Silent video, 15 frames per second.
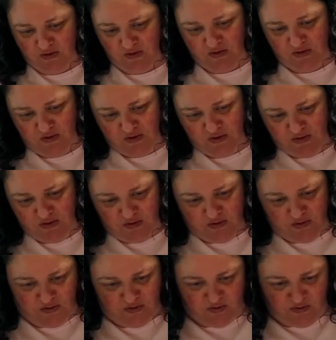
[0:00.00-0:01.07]

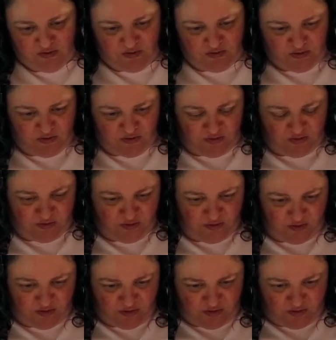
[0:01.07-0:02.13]

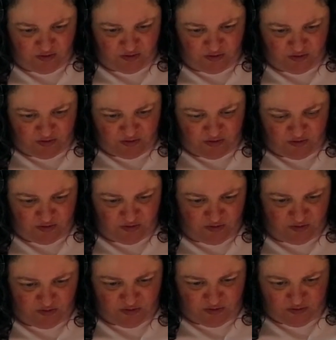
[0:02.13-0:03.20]

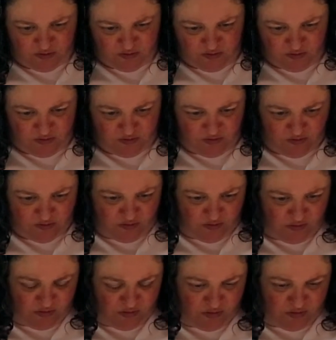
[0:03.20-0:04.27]

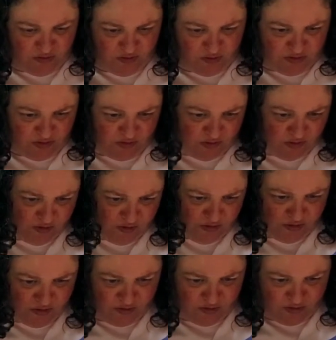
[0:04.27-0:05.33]

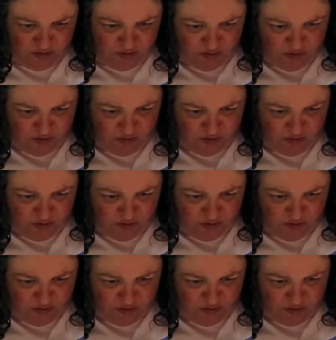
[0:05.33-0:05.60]
This person isn't speaking.